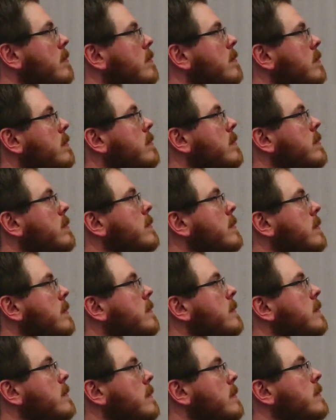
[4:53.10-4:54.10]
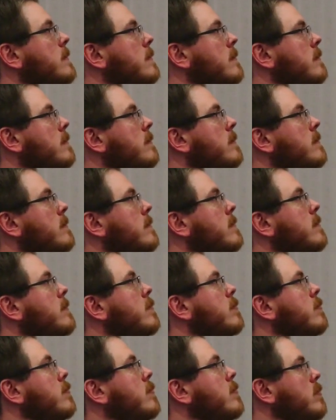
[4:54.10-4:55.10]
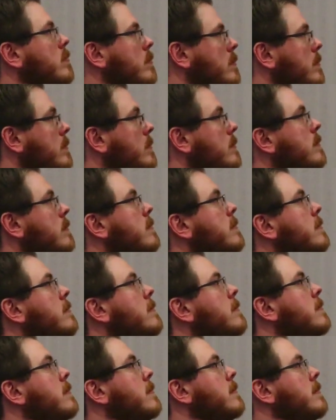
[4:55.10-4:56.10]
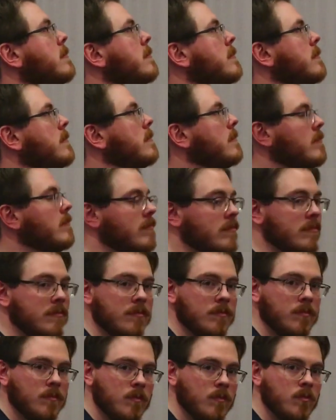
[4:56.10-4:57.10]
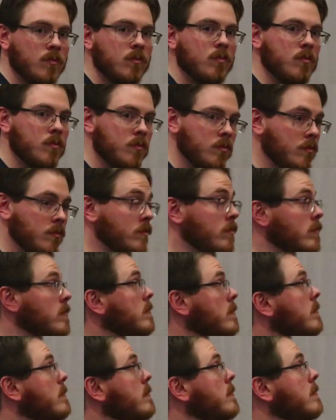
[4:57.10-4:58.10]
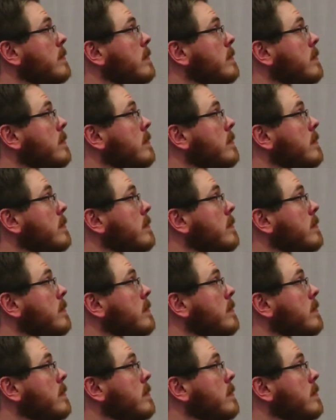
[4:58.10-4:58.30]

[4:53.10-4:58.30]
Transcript: [no speech]